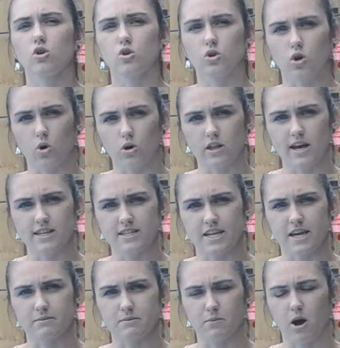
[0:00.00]
go to that
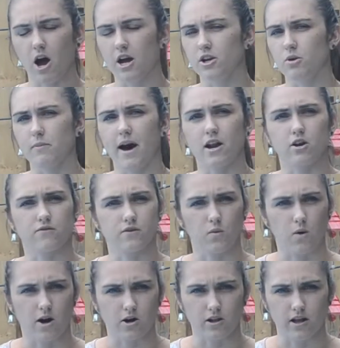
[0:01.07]
same spot no matter if the
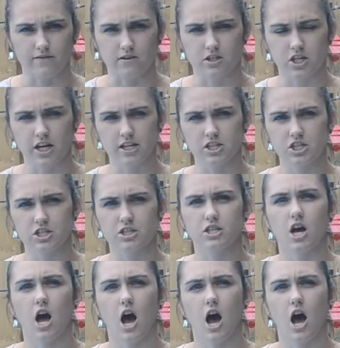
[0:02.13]
water level changes.